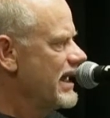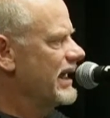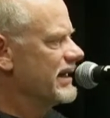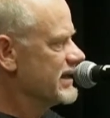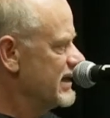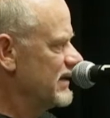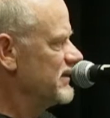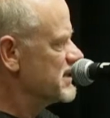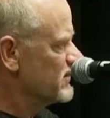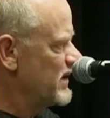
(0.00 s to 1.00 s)
And again,
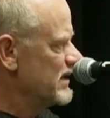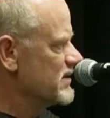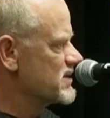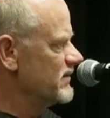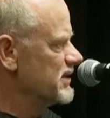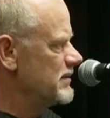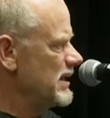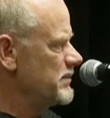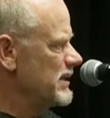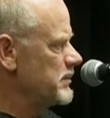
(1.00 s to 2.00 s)
the defenders of the
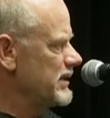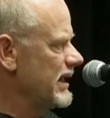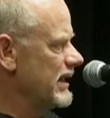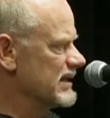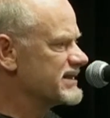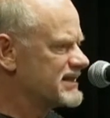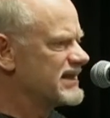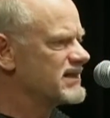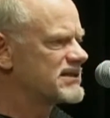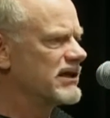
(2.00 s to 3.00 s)
TPPA
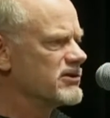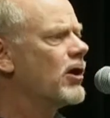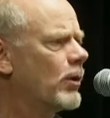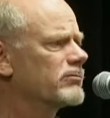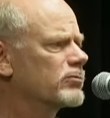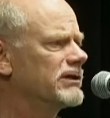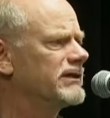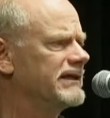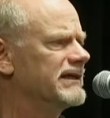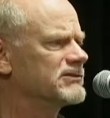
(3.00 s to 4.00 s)
insist that no, it
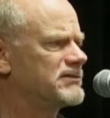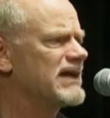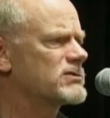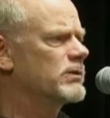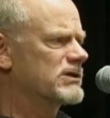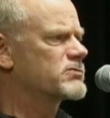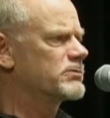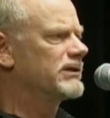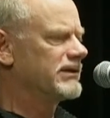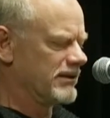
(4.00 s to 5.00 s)
really is. That's what it's
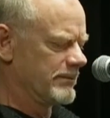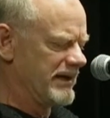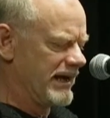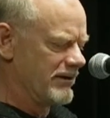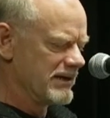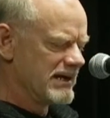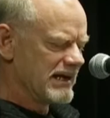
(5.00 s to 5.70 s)
really all about.